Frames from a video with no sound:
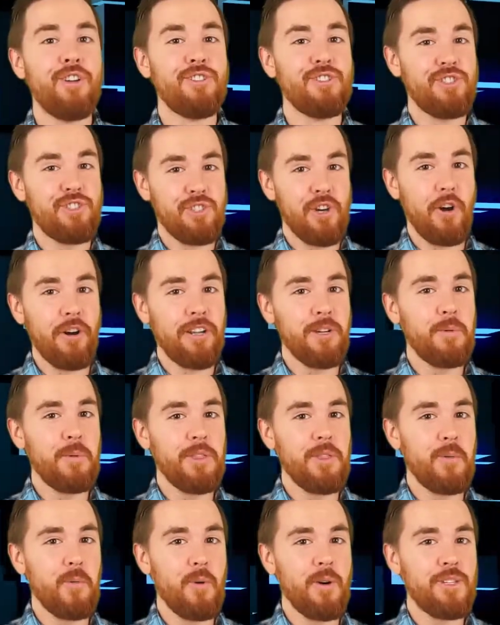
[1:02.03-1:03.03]
Starting
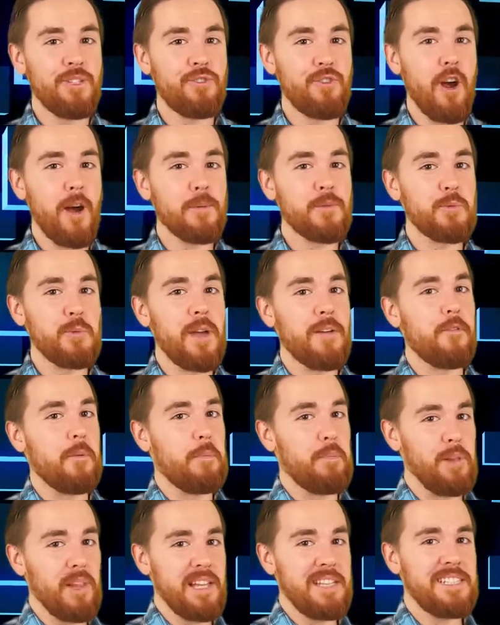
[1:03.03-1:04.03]
with the 1-drops, we have a
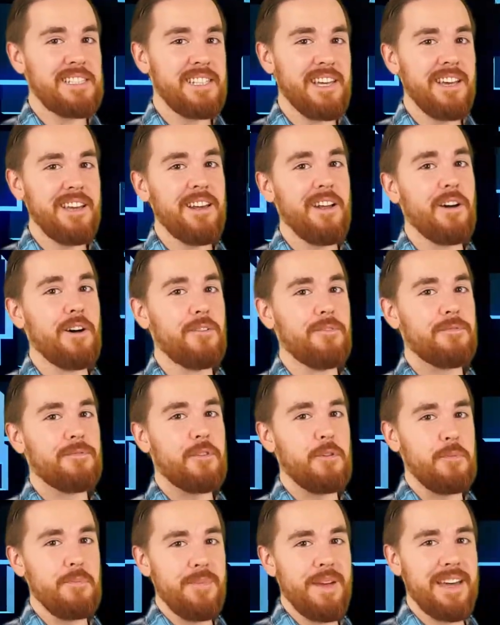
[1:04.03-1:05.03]
playset of
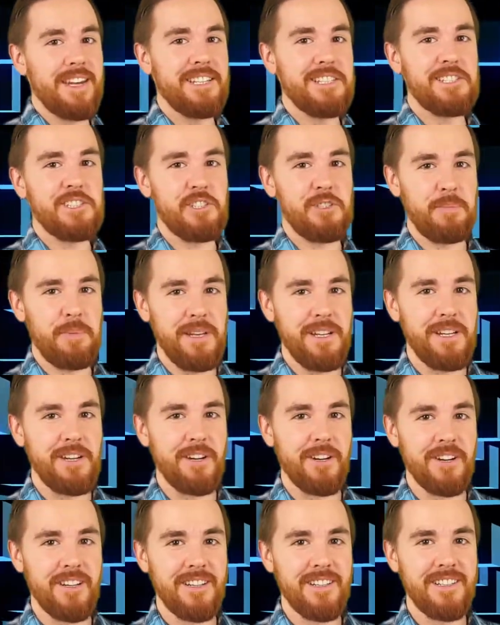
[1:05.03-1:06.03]
Kumena's
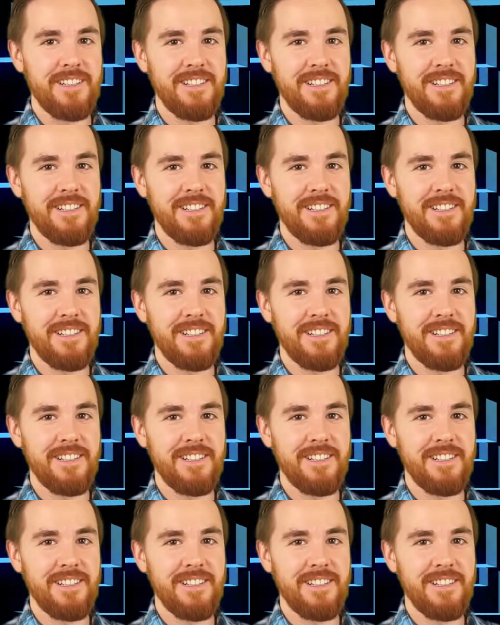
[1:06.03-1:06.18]
Speaker.